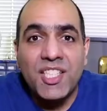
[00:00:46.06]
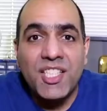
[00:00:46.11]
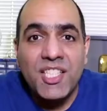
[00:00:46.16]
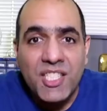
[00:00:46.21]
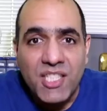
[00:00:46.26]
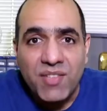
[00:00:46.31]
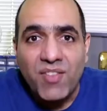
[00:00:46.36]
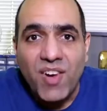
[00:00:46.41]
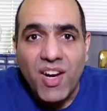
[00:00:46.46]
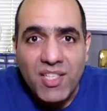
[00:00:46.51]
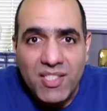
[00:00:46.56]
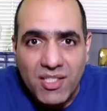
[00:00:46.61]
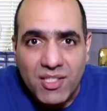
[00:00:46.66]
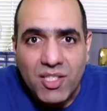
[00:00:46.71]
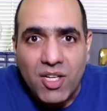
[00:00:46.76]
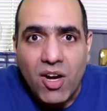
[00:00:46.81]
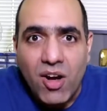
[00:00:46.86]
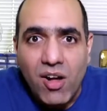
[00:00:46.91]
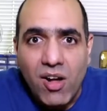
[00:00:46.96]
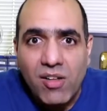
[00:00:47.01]
This device
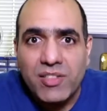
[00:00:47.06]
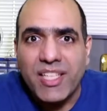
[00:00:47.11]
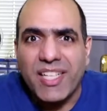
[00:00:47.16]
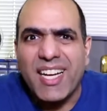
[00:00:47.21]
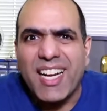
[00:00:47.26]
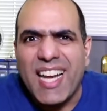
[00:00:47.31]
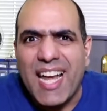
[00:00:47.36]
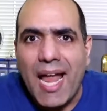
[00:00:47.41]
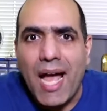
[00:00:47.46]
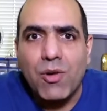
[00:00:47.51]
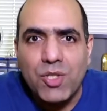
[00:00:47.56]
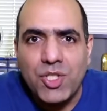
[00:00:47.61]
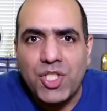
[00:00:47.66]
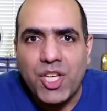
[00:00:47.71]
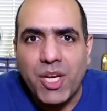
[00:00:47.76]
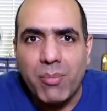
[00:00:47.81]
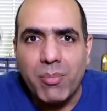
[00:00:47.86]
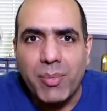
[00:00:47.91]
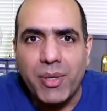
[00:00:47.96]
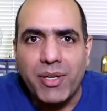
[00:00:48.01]
is called the cloud
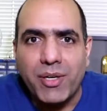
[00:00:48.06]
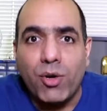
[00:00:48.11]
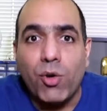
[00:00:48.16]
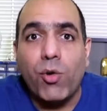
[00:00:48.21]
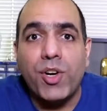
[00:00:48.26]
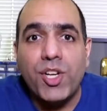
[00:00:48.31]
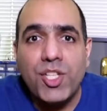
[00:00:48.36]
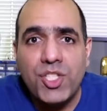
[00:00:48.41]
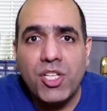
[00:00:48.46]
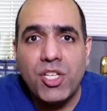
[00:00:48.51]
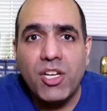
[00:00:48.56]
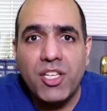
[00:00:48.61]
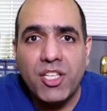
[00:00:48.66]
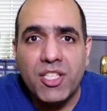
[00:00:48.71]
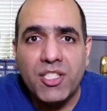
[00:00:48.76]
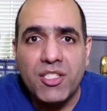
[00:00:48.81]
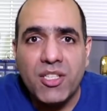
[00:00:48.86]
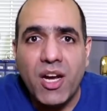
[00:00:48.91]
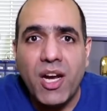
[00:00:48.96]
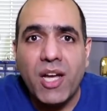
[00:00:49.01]
chamber,
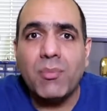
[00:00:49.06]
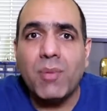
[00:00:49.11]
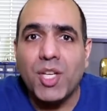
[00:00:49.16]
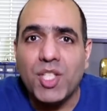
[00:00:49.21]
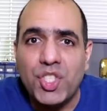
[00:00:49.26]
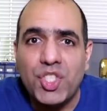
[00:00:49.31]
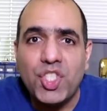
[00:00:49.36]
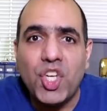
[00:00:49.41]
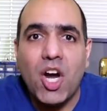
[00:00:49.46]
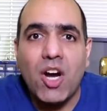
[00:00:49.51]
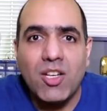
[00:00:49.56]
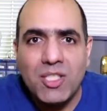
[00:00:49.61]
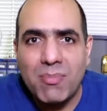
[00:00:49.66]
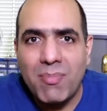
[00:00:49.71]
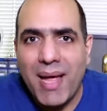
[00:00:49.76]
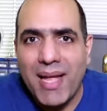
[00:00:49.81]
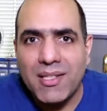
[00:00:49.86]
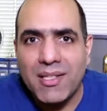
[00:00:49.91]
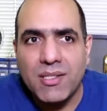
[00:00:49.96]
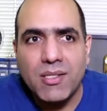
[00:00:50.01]
originally designed by
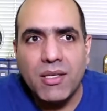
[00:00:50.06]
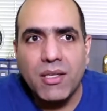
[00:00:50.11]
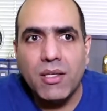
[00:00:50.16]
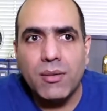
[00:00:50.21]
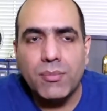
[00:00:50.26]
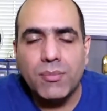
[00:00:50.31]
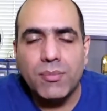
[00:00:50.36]
Charles Mance